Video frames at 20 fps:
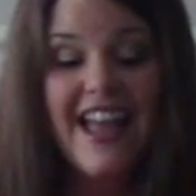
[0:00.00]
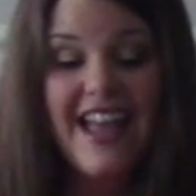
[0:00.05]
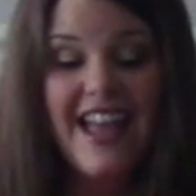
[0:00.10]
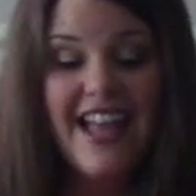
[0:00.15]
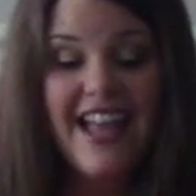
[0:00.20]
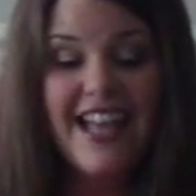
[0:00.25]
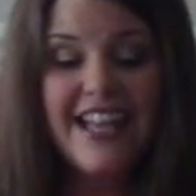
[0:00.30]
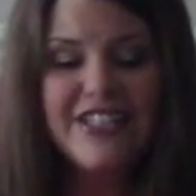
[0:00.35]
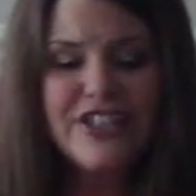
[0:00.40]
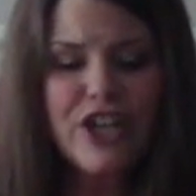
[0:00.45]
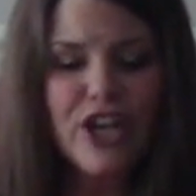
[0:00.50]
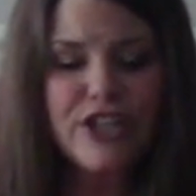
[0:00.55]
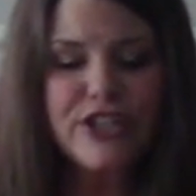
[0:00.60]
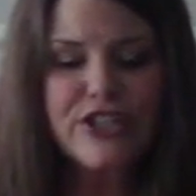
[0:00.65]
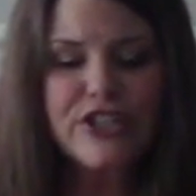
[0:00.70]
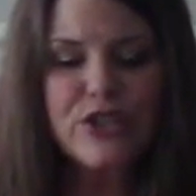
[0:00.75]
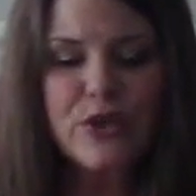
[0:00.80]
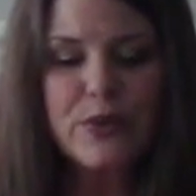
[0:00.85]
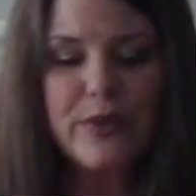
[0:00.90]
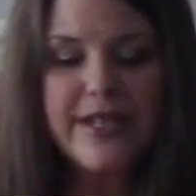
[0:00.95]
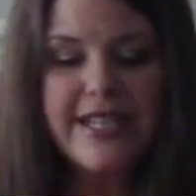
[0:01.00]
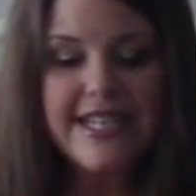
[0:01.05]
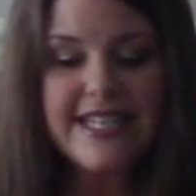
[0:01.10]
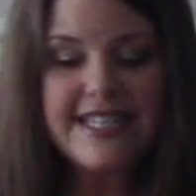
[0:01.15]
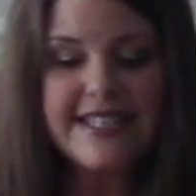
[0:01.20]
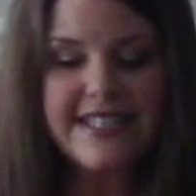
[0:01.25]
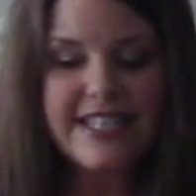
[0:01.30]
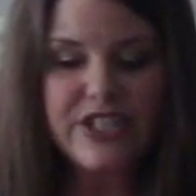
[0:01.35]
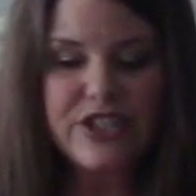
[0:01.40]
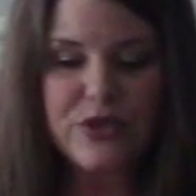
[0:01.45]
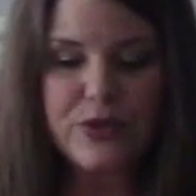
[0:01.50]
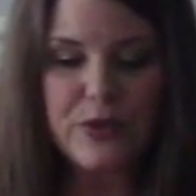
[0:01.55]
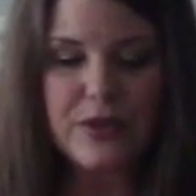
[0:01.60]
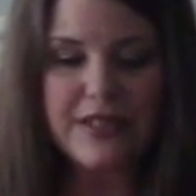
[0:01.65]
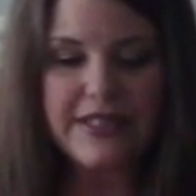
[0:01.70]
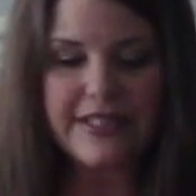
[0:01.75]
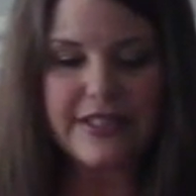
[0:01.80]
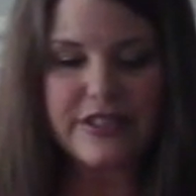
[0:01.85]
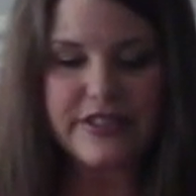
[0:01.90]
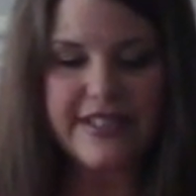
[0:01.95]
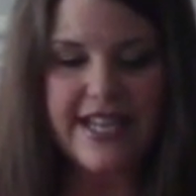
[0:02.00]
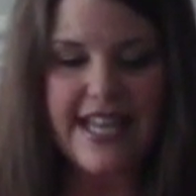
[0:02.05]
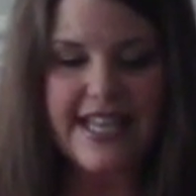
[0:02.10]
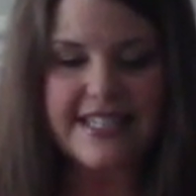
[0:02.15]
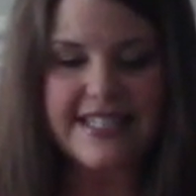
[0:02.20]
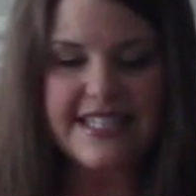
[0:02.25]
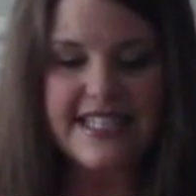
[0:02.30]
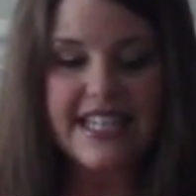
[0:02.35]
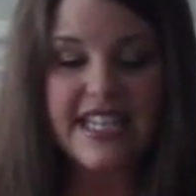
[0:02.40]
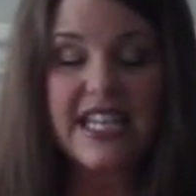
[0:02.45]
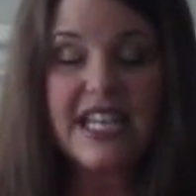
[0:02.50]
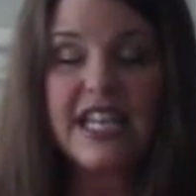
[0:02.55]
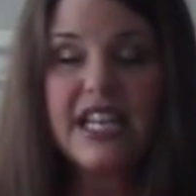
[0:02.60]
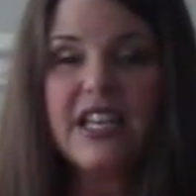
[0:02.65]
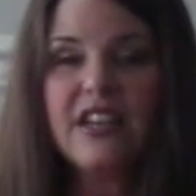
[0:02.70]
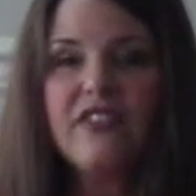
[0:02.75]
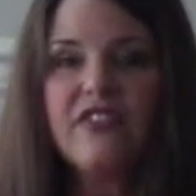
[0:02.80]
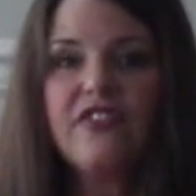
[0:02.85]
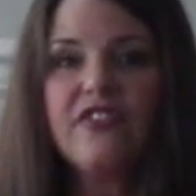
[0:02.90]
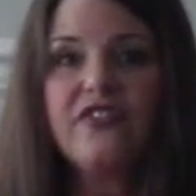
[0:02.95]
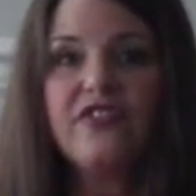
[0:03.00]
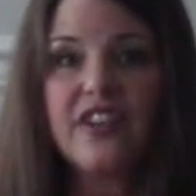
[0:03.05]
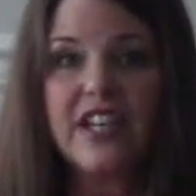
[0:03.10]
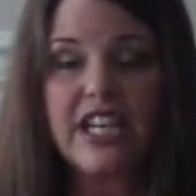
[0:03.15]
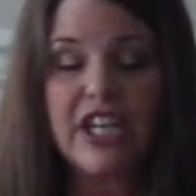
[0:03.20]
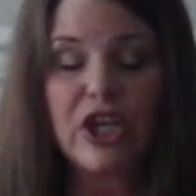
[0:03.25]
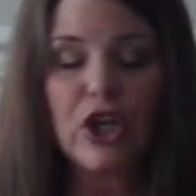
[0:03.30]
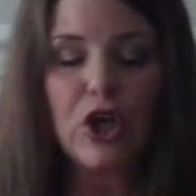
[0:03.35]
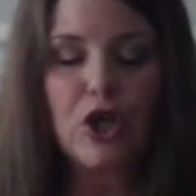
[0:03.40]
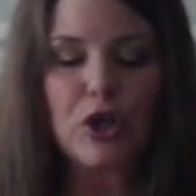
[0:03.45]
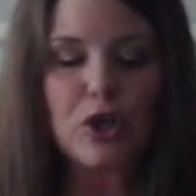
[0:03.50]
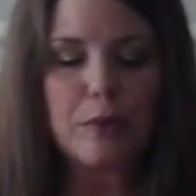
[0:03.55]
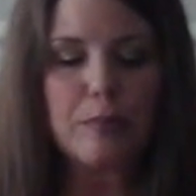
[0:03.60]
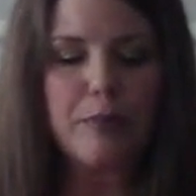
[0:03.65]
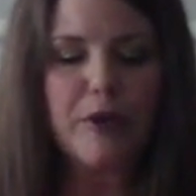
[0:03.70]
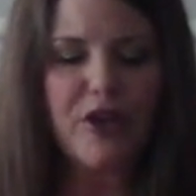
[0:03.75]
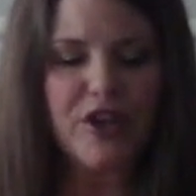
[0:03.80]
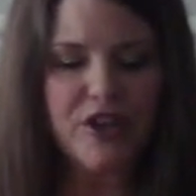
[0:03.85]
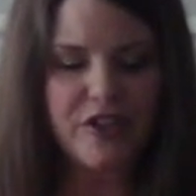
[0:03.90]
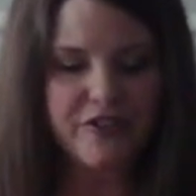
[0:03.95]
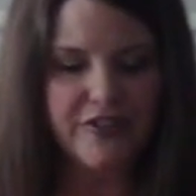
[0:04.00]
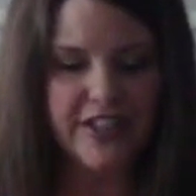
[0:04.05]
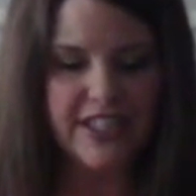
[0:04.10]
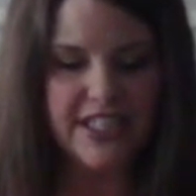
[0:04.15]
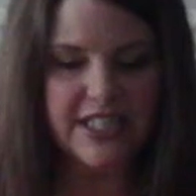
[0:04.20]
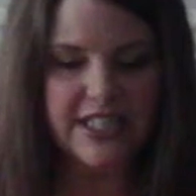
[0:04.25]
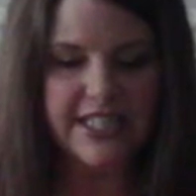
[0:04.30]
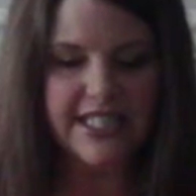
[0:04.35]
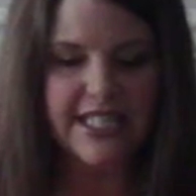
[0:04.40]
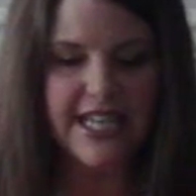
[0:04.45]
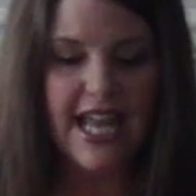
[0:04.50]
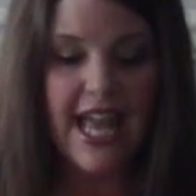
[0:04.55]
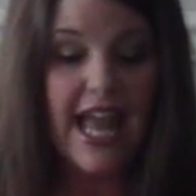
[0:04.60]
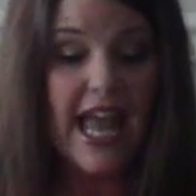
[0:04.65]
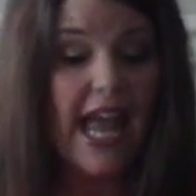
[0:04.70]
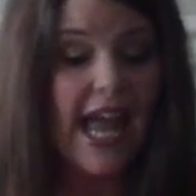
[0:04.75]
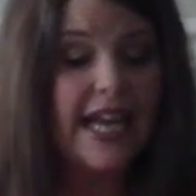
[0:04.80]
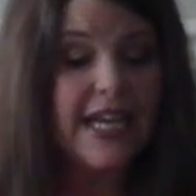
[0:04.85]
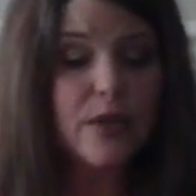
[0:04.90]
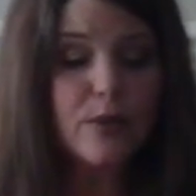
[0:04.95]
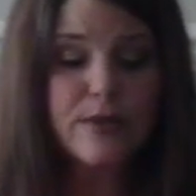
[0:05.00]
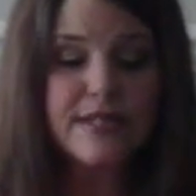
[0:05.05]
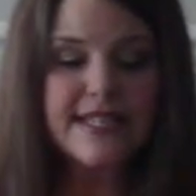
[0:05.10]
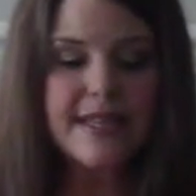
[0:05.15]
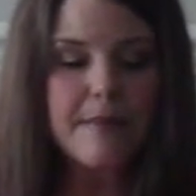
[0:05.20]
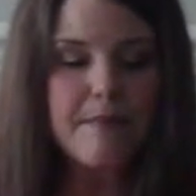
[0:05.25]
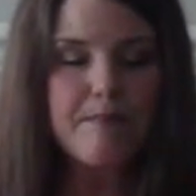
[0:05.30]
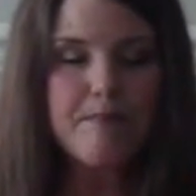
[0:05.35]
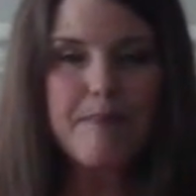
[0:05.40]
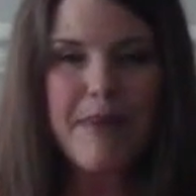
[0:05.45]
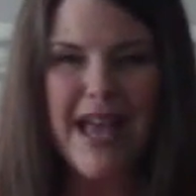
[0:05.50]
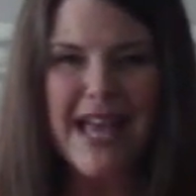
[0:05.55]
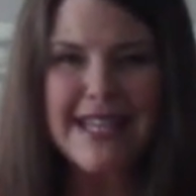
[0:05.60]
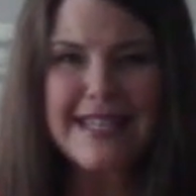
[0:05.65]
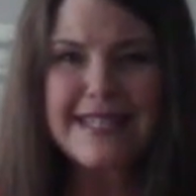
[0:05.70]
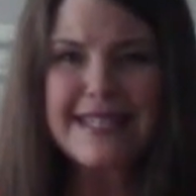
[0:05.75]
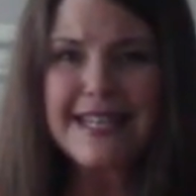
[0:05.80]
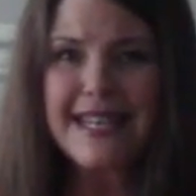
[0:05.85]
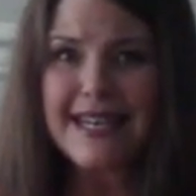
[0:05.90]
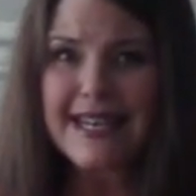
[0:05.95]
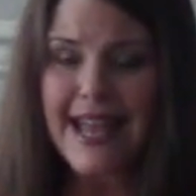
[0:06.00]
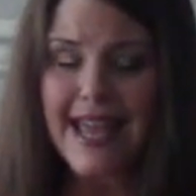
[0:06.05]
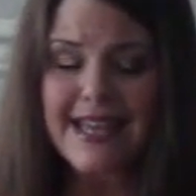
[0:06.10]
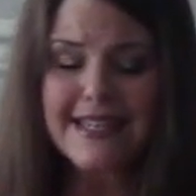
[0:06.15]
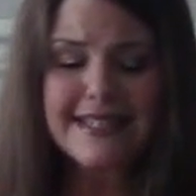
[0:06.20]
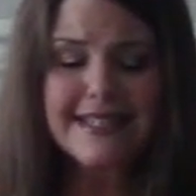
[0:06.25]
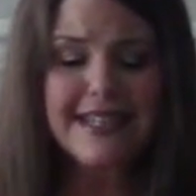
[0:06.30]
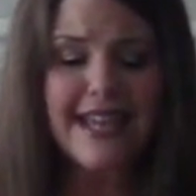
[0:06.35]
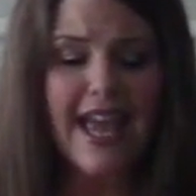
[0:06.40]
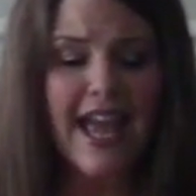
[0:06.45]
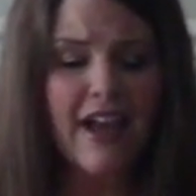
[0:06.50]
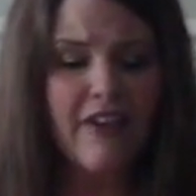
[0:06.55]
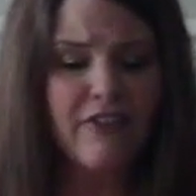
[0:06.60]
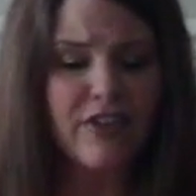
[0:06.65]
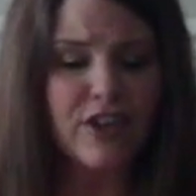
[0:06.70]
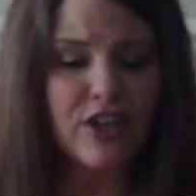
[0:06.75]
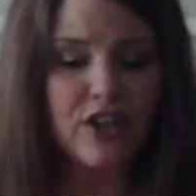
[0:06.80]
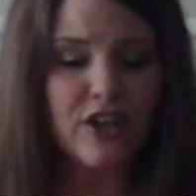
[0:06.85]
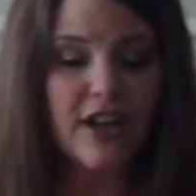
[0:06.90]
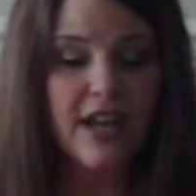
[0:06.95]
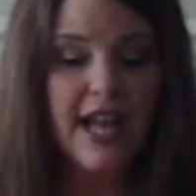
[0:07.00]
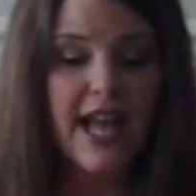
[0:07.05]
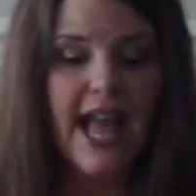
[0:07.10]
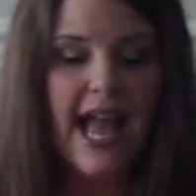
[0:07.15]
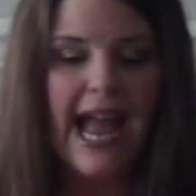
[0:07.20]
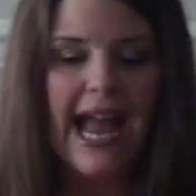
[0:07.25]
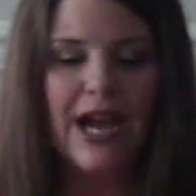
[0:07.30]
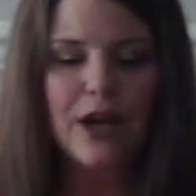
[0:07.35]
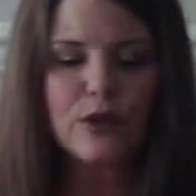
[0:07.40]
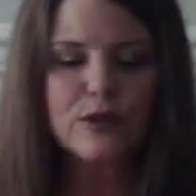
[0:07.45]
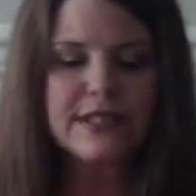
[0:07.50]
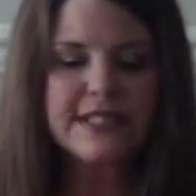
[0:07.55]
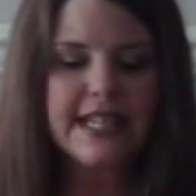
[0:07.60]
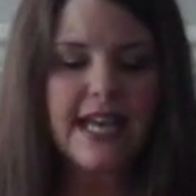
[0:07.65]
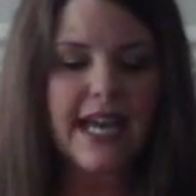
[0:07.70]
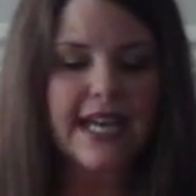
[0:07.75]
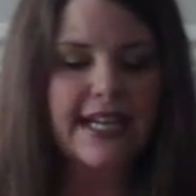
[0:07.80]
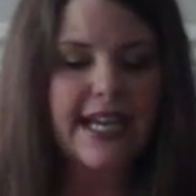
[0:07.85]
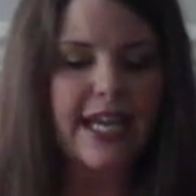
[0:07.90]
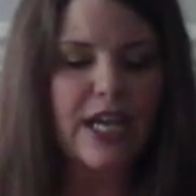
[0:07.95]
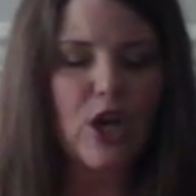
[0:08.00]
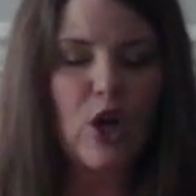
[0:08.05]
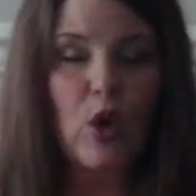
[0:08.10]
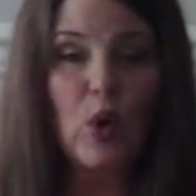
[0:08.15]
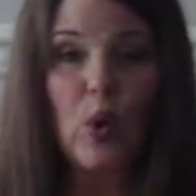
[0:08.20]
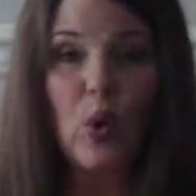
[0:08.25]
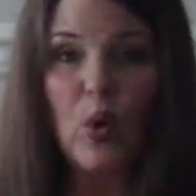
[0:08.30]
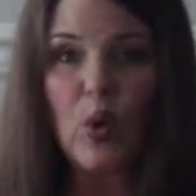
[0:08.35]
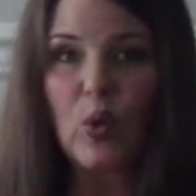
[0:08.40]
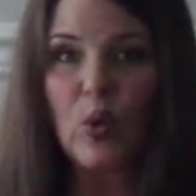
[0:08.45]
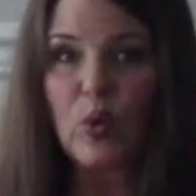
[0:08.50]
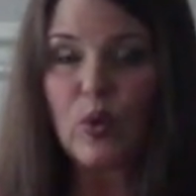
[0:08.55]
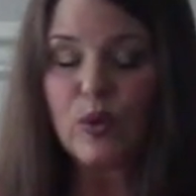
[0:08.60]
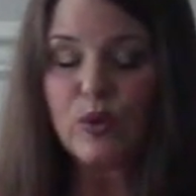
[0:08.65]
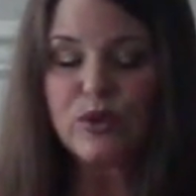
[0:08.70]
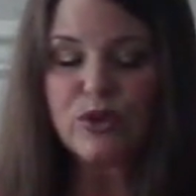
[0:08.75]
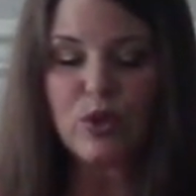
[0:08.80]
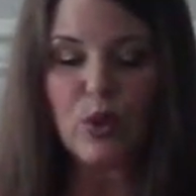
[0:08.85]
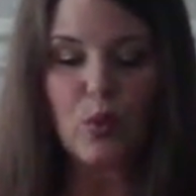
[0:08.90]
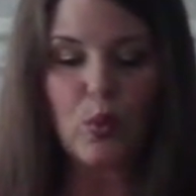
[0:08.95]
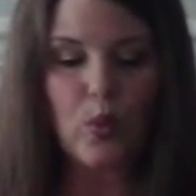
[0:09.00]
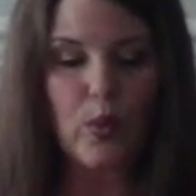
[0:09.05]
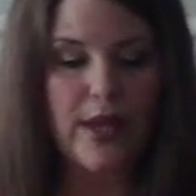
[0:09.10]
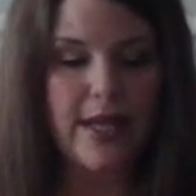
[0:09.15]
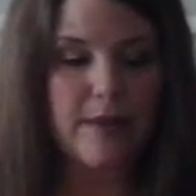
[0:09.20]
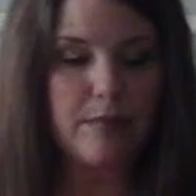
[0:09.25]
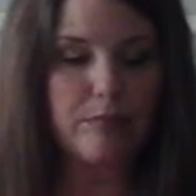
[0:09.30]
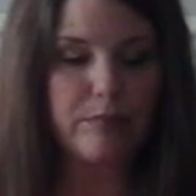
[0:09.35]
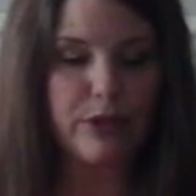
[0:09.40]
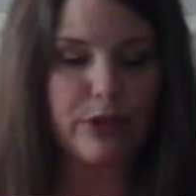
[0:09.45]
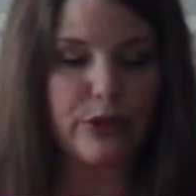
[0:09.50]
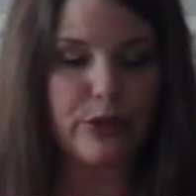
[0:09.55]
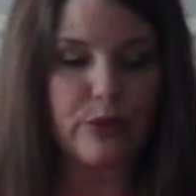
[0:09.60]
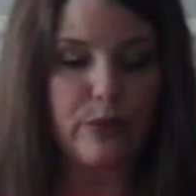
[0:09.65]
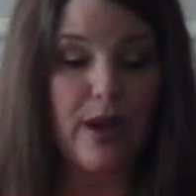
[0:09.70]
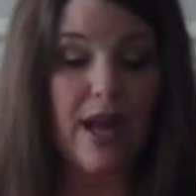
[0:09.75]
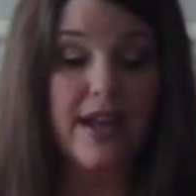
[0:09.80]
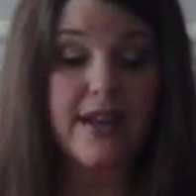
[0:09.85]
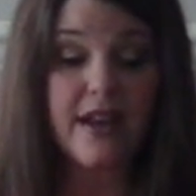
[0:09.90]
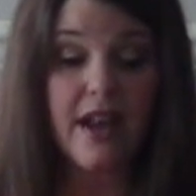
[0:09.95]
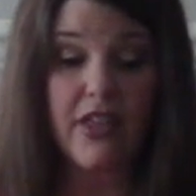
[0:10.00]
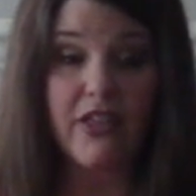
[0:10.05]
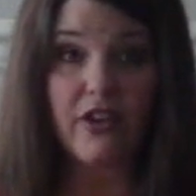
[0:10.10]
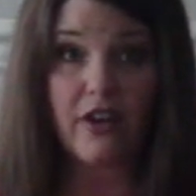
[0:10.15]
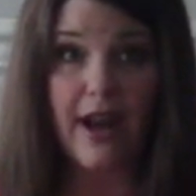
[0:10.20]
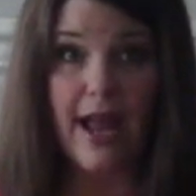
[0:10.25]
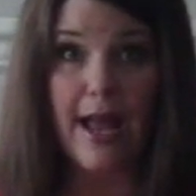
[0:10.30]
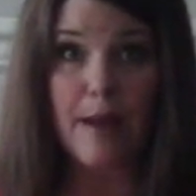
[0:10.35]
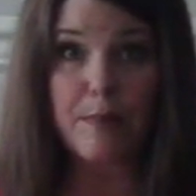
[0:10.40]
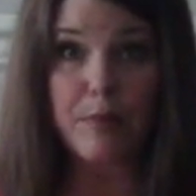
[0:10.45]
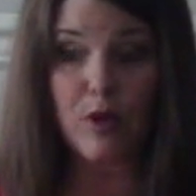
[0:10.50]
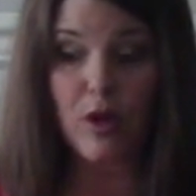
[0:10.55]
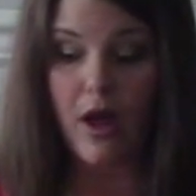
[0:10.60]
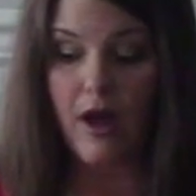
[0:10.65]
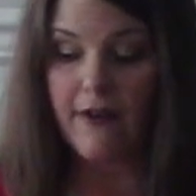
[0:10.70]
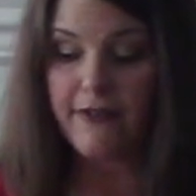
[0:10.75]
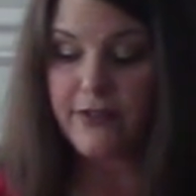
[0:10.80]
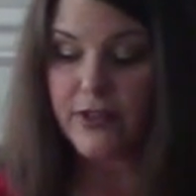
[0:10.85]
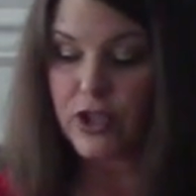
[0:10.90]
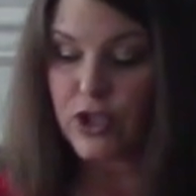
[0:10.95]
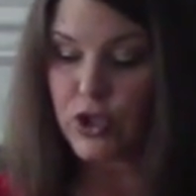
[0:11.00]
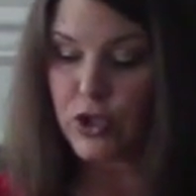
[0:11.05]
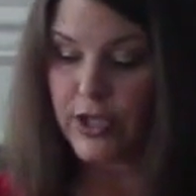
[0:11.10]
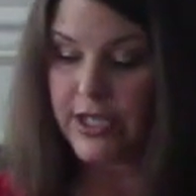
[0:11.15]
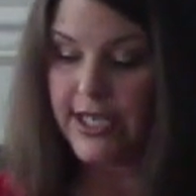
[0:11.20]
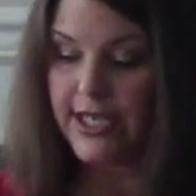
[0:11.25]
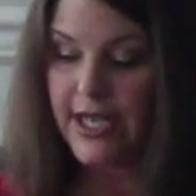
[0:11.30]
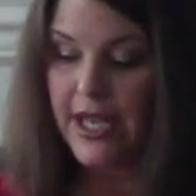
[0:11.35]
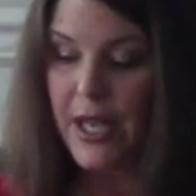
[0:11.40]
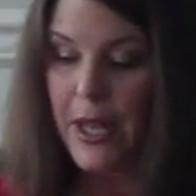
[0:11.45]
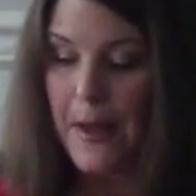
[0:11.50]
Hedgehog squeezed into her little nest. It fitted her perfectly, and it was the best nest ever. Outside, a cold wind blew another apple off the tree.